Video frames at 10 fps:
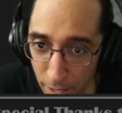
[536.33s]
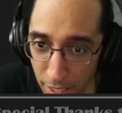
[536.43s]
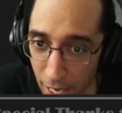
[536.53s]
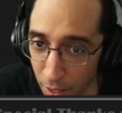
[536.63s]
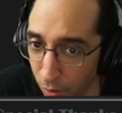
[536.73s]

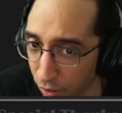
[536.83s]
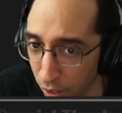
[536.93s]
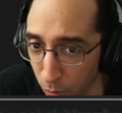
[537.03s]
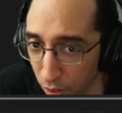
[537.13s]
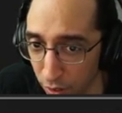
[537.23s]
Yeah, I don't
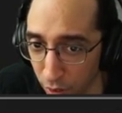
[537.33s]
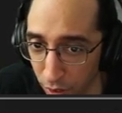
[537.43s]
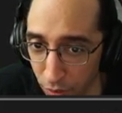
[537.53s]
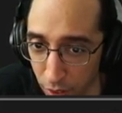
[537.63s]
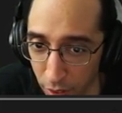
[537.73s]
see a reason to
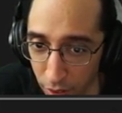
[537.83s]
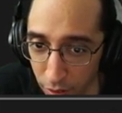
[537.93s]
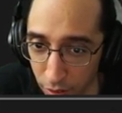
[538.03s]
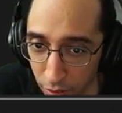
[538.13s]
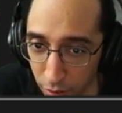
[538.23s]
defend
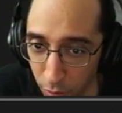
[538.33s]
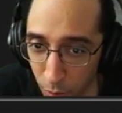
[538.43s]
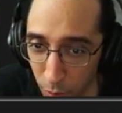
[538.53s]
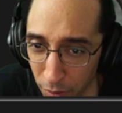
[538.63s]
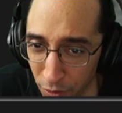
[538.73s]
this. Do
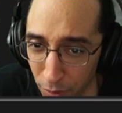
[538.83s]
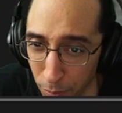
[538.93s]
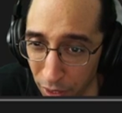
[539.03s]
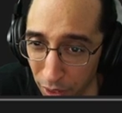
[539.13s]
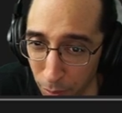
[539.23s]
I do it for
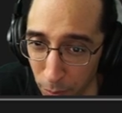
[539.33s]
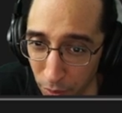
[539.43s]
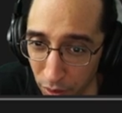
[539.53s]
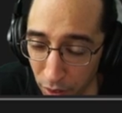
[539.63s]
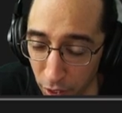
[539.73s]
basic
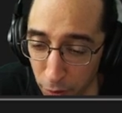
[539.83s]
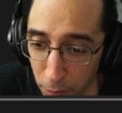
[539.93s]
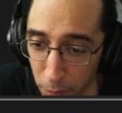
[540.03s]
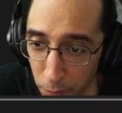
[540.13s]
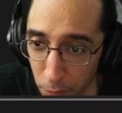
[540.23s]
purposes, though?
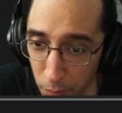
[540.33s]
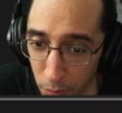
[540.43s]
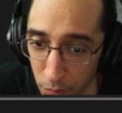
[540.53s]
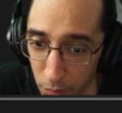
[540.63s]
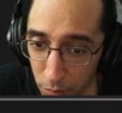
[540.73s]

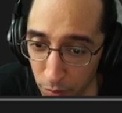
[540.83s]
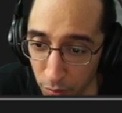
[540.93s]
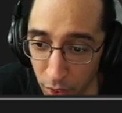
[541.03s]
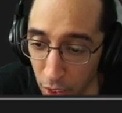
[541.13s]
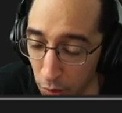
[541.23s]

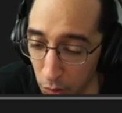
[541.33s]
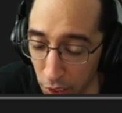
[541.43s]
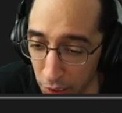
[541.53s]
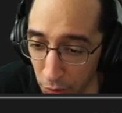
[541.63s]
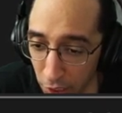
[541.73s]
No,
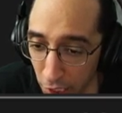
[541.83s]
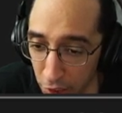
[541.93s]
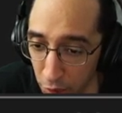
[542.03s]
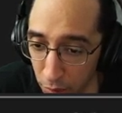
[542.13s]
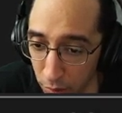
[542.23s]
I don't think I
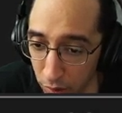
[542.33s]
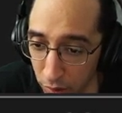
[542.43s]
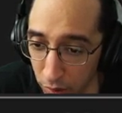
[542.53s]
do.